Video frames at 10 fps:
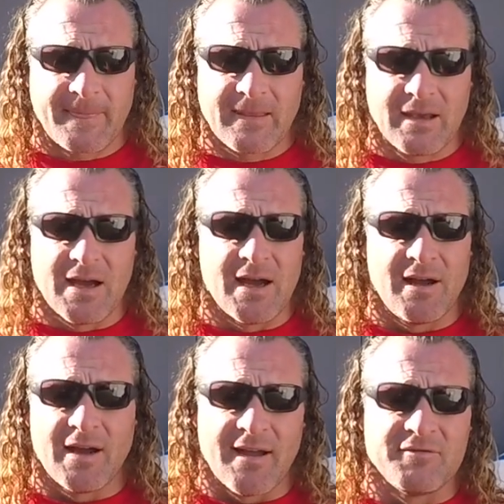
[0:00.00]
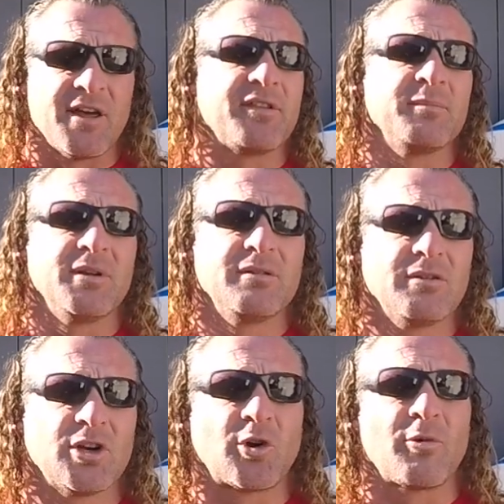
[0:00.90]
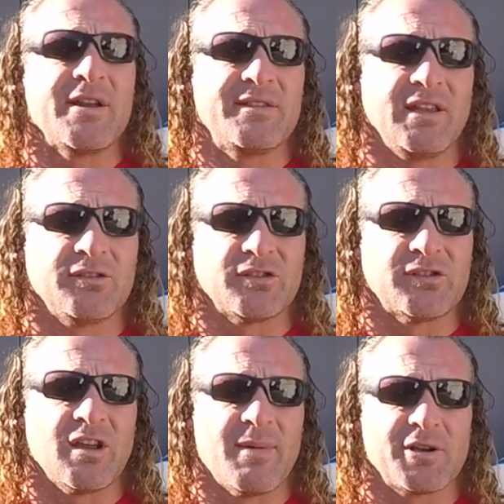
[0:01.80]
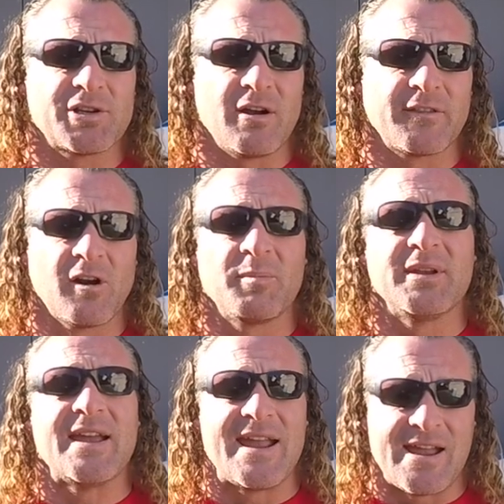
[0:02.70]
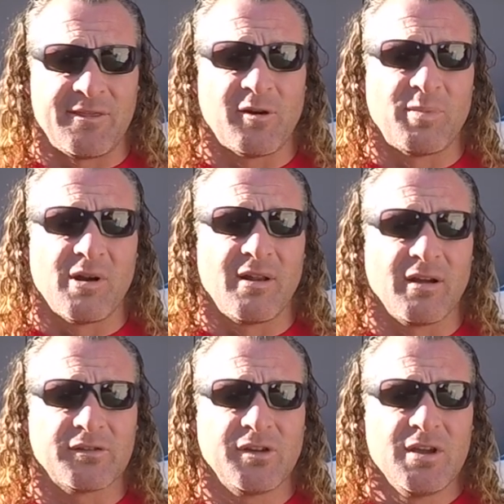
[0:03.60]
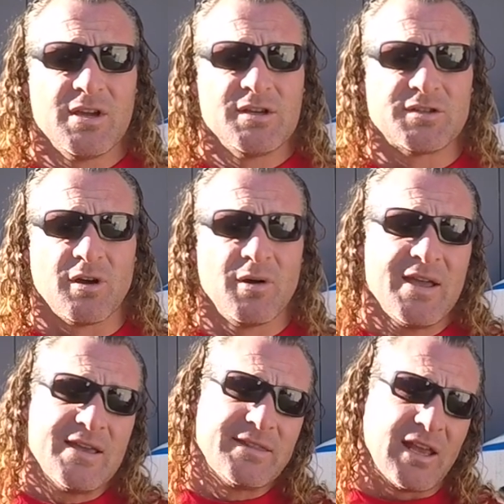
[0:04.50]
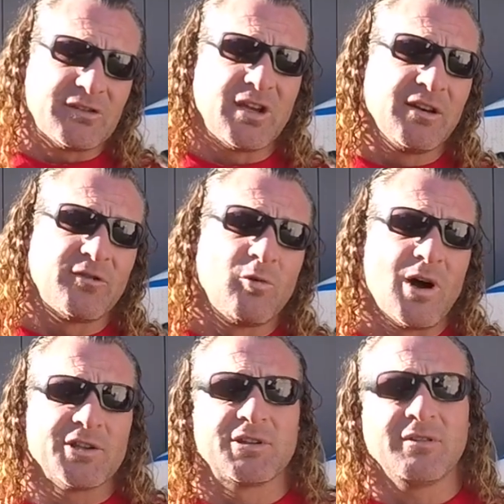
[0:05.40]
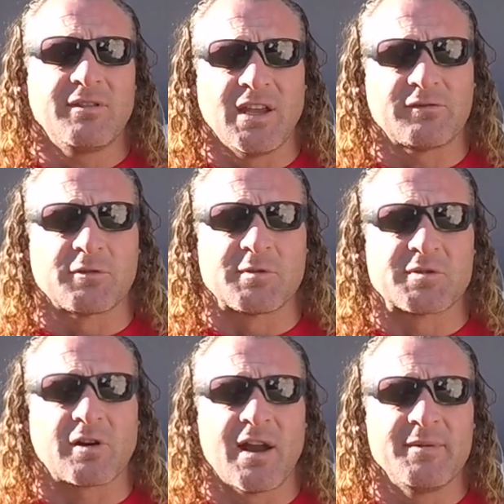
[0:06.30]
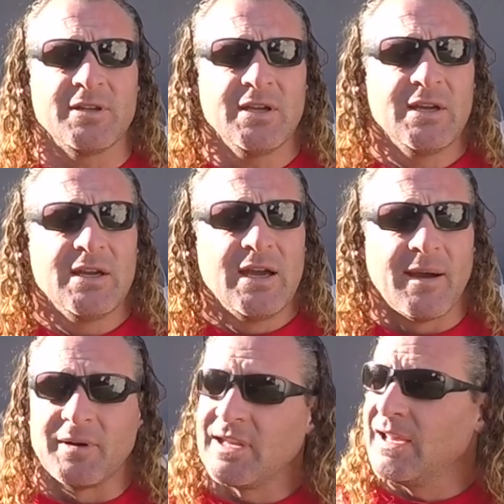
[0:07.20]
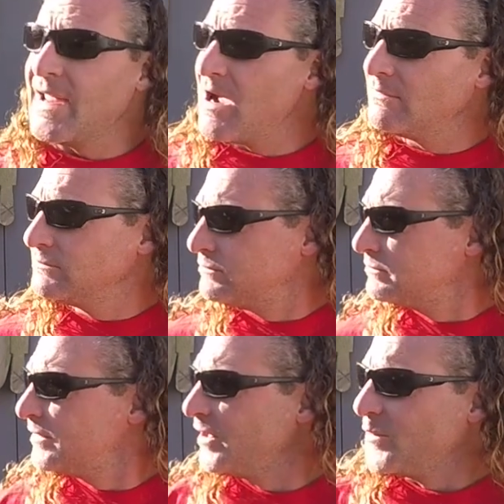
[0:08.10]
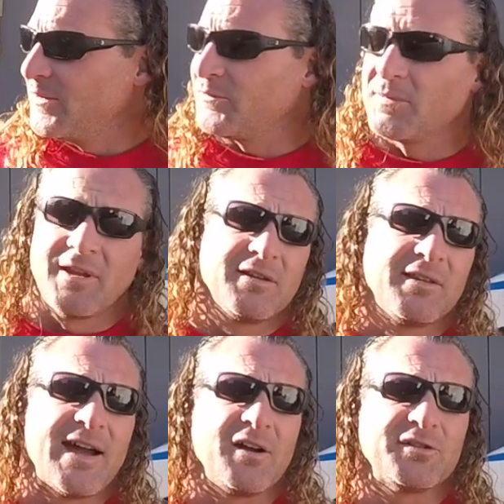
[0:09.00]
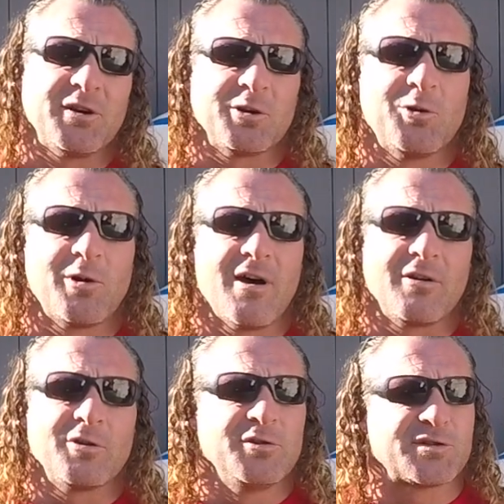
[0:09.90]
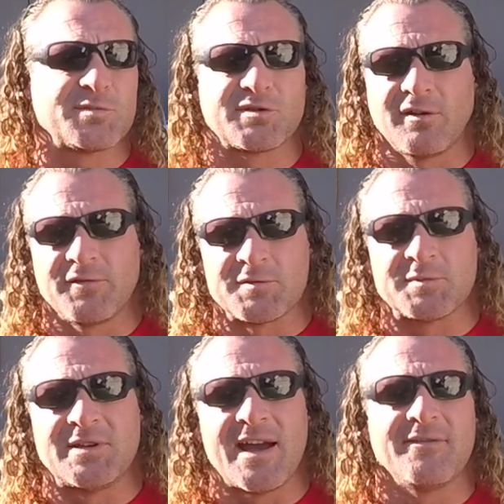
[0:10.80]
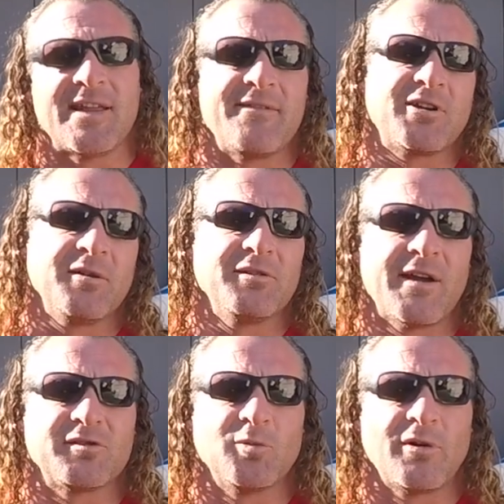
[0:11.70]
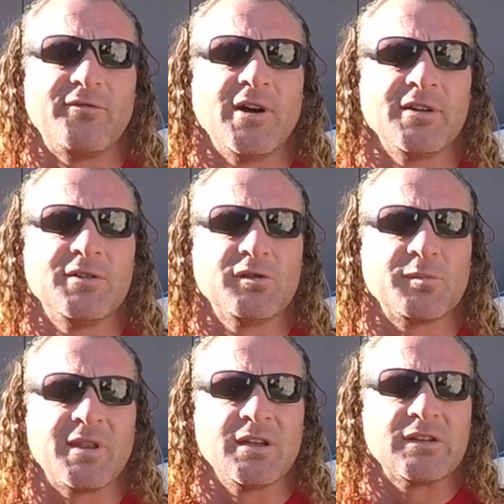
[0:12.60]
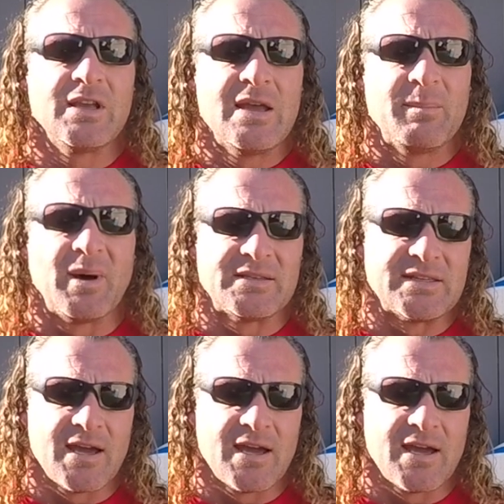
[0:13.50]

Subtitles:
I have nothing but great things to say about shock therapy and their products. So thanks again for watching. Thanks for subscribing. I'm going to get away from the house here in Coronado, go do some surfing, some diving, have some more fun and do some things. But